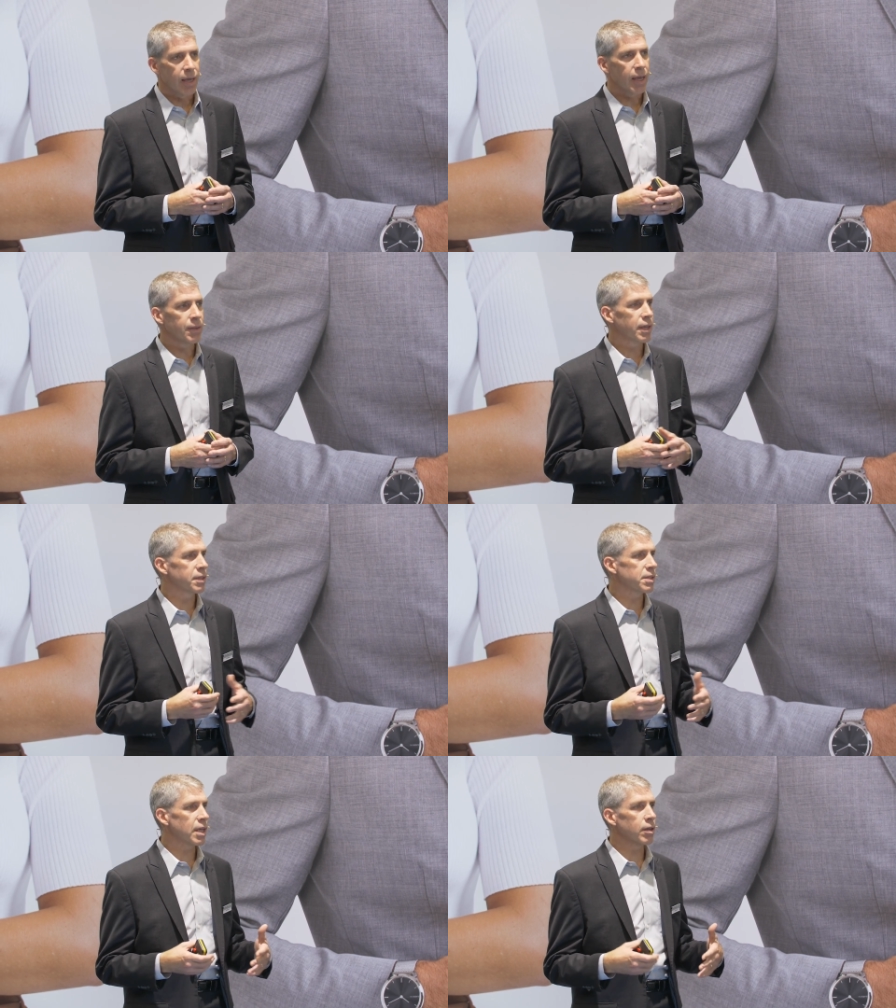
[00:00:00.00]
and they
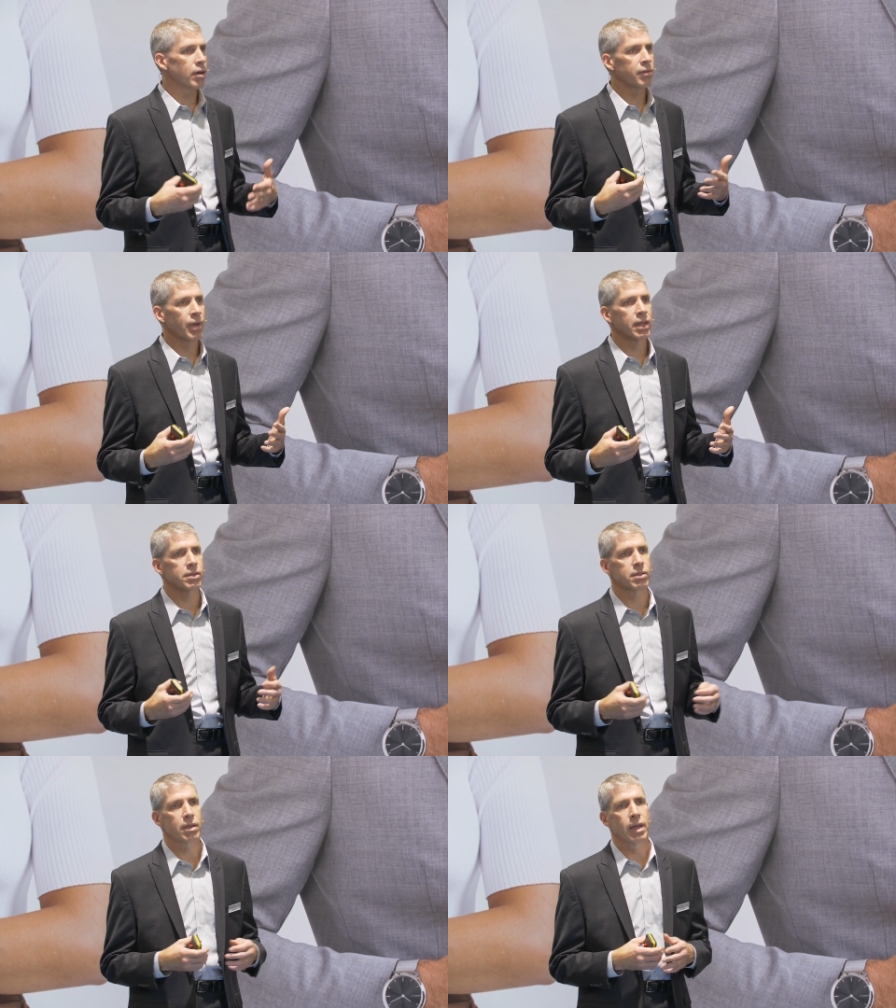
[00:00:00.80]
contain our
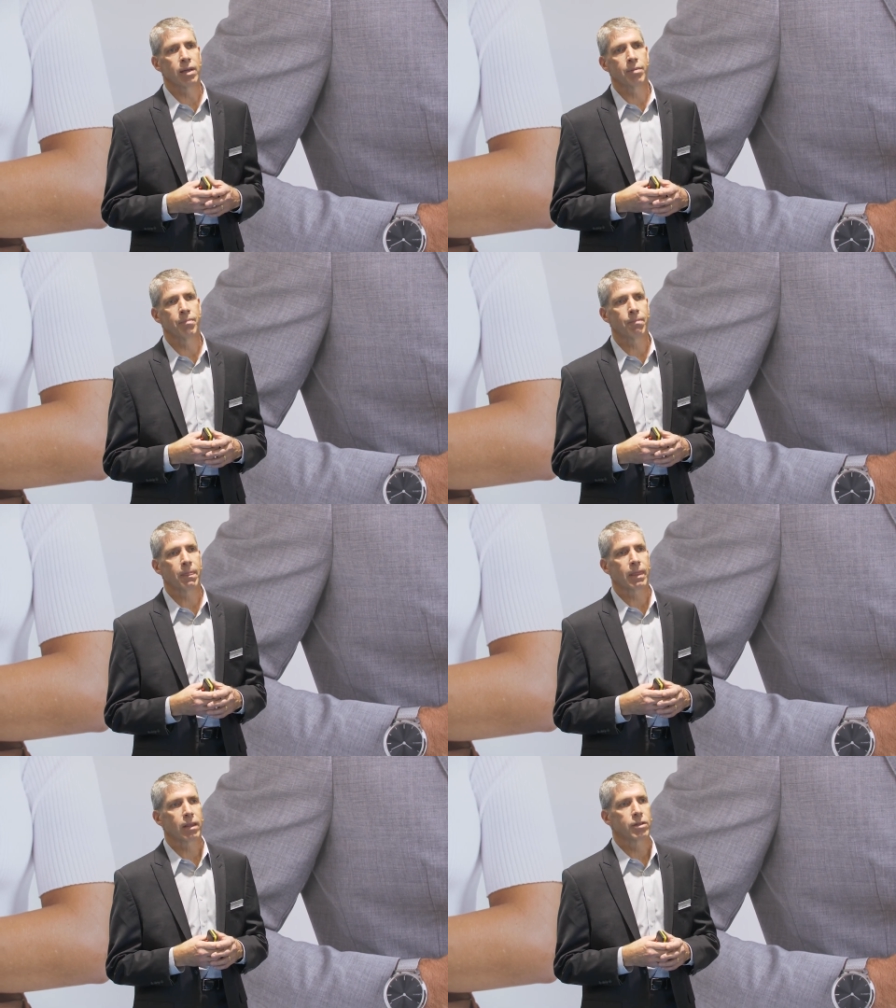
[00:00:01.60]
advanced um,
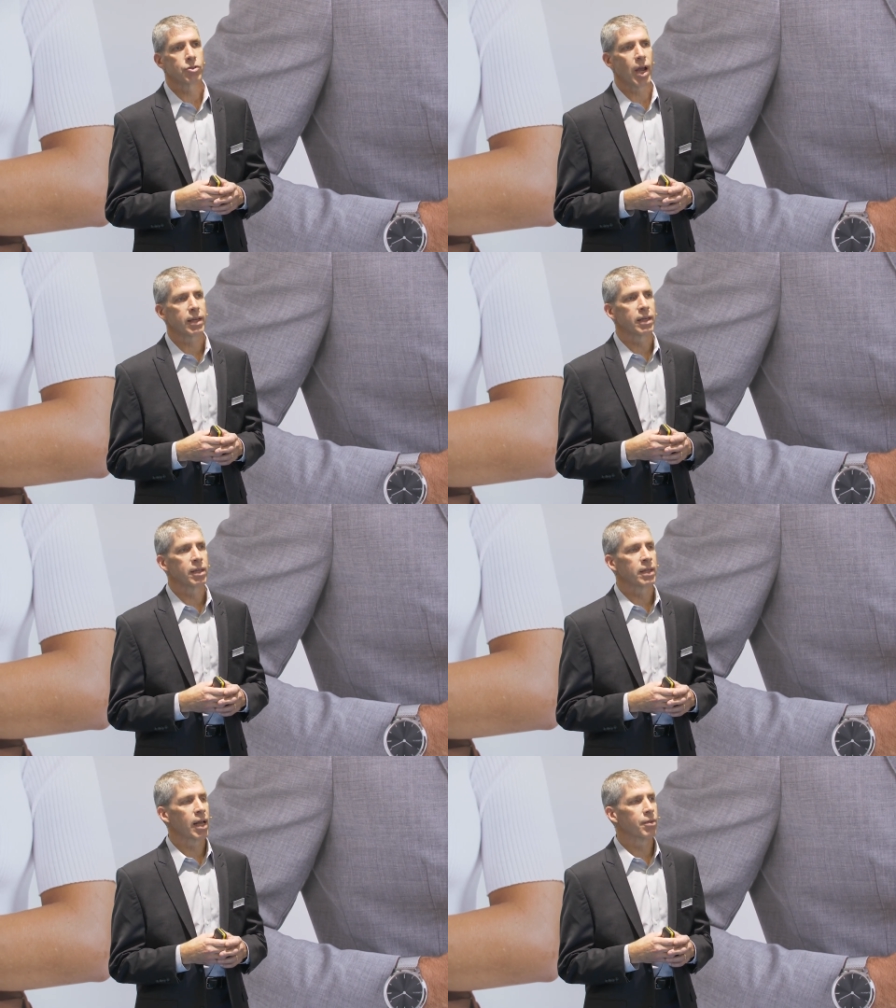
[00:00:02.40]

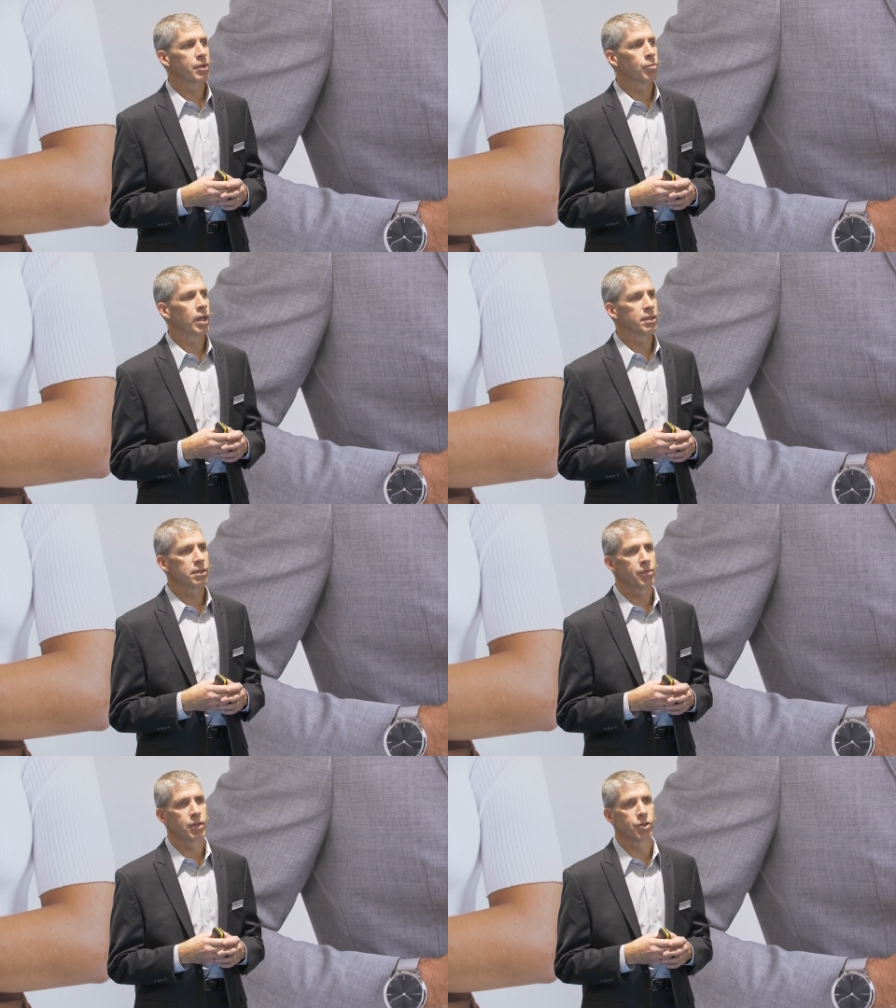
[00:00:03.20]
tracking and health and
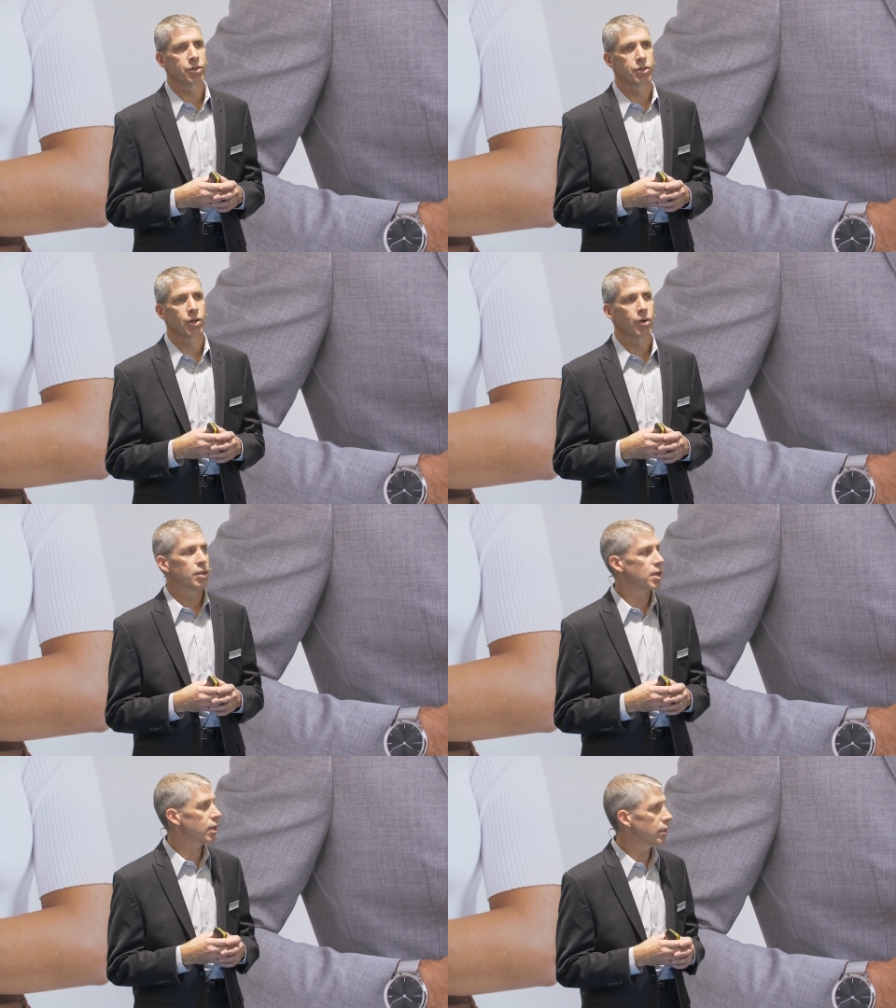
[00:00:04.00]
wellness features, so
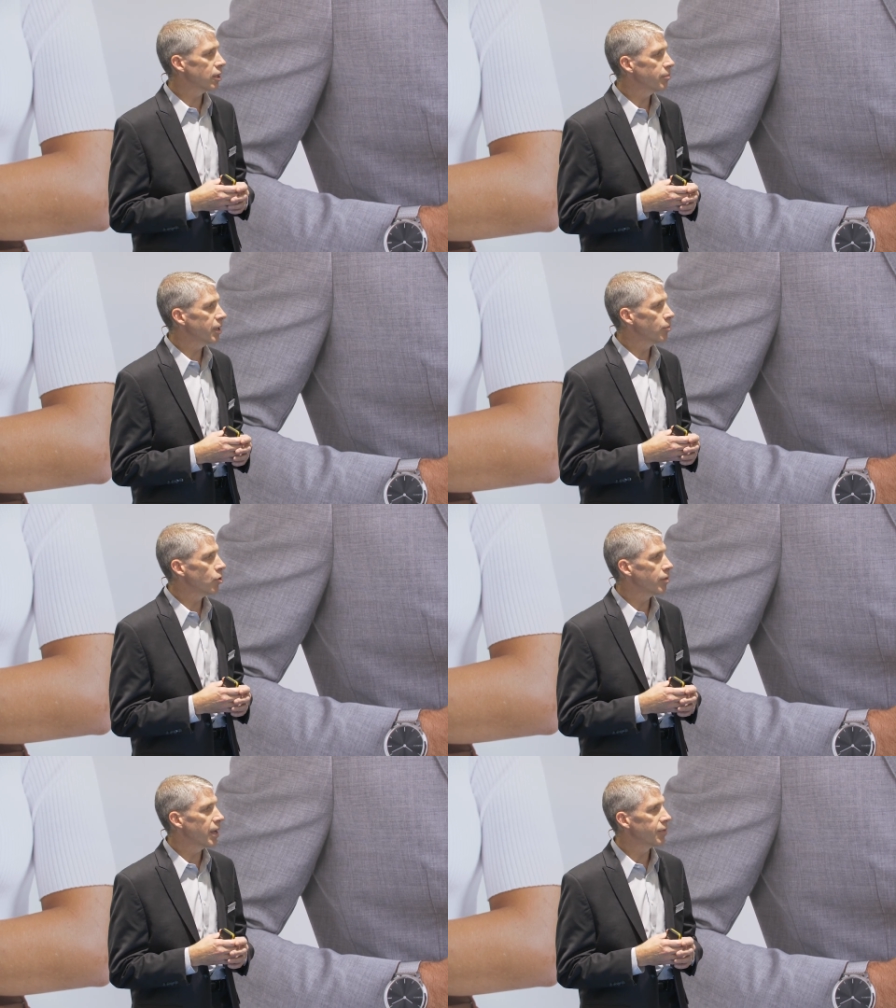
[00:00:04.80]
I'll talk a little bit
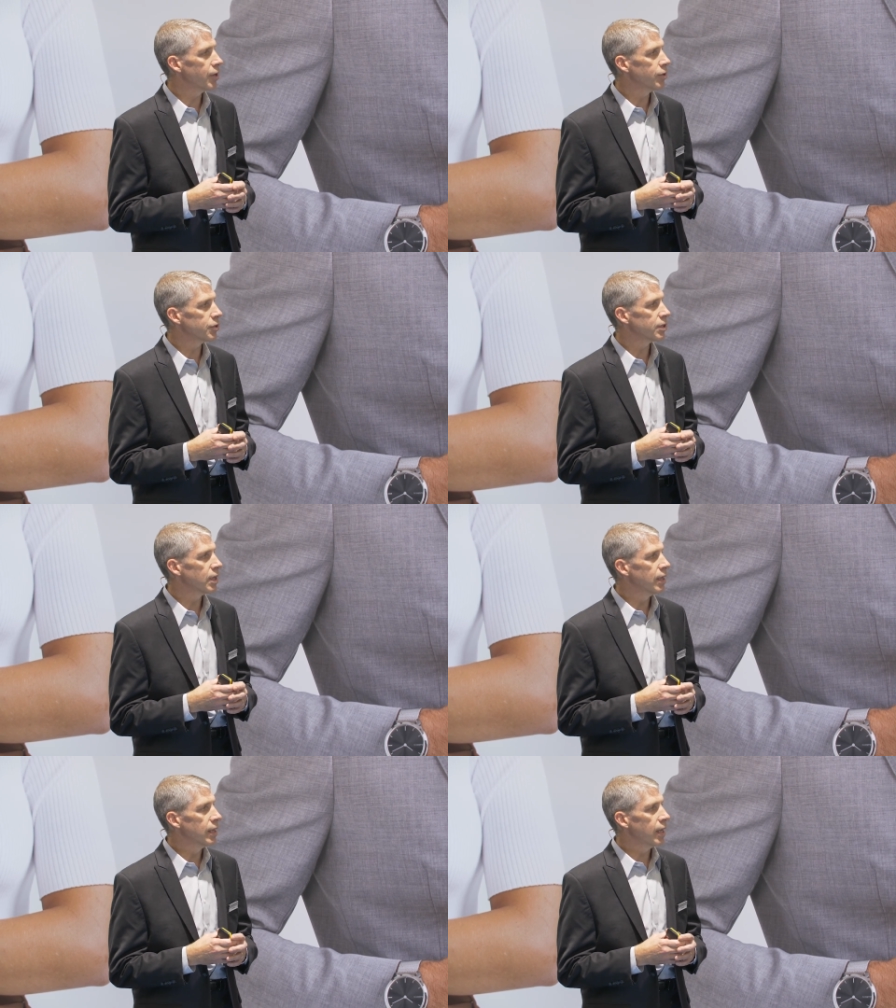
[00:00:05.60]
more about those
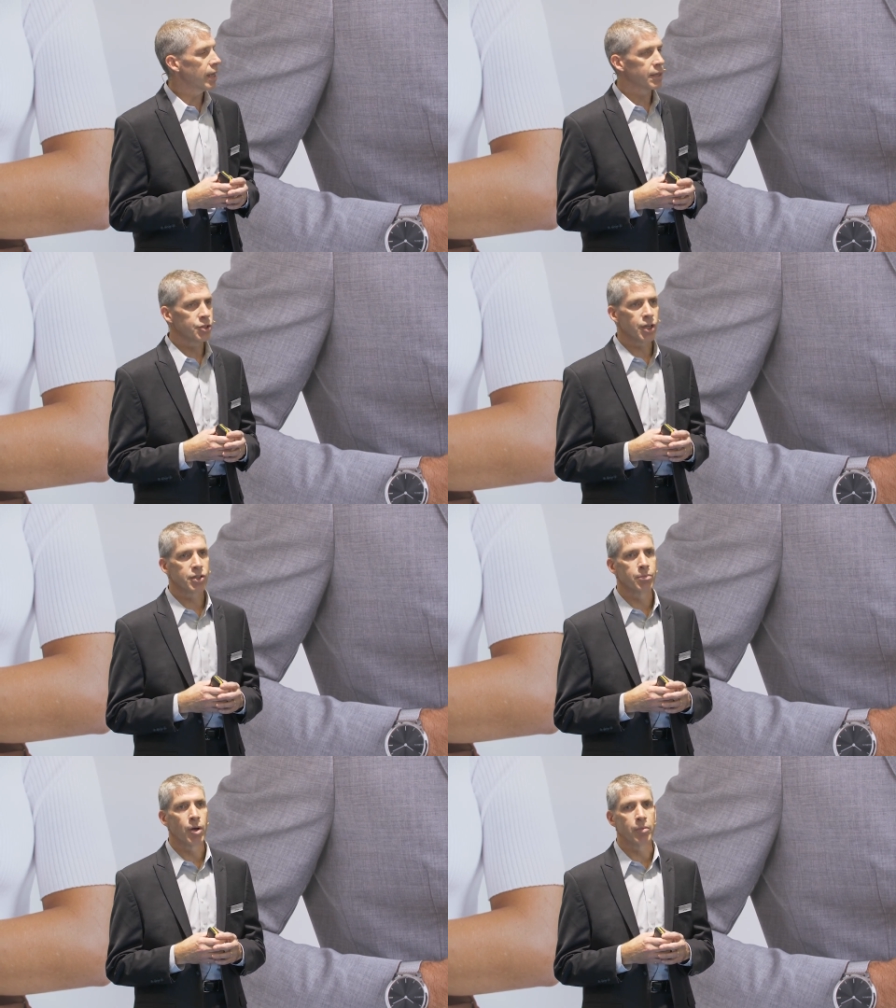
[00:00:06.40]
uh, in
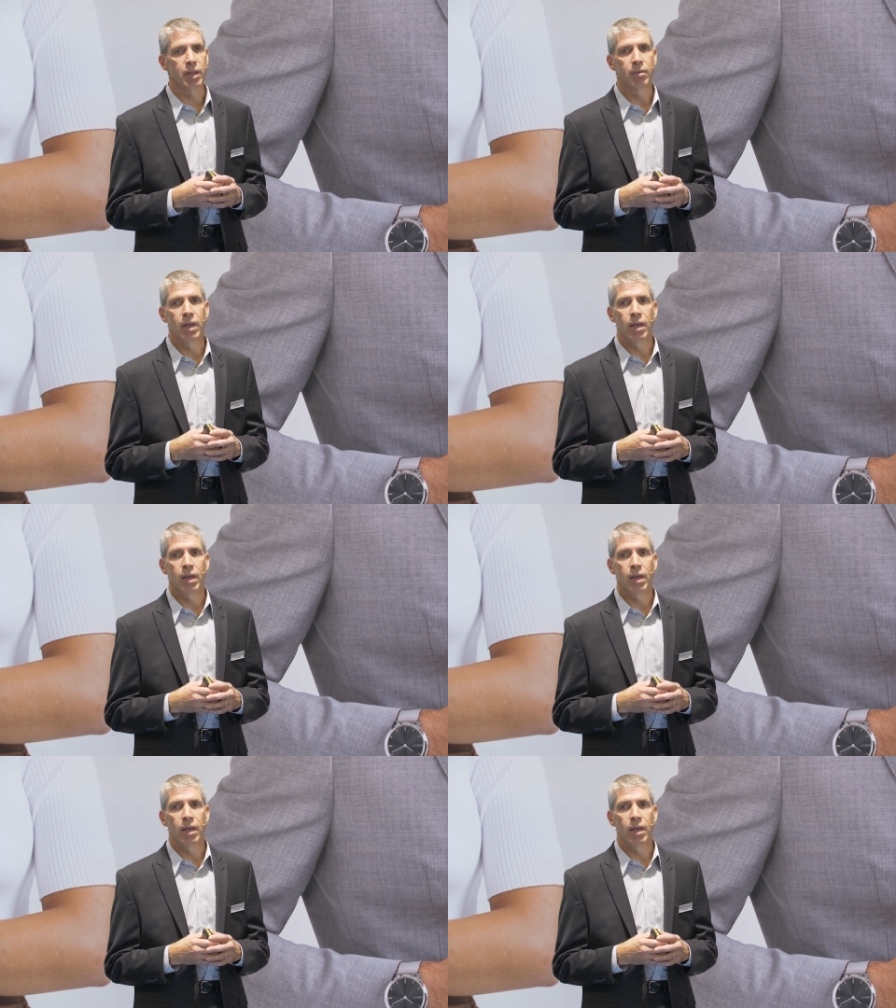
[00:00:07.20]
just a moment.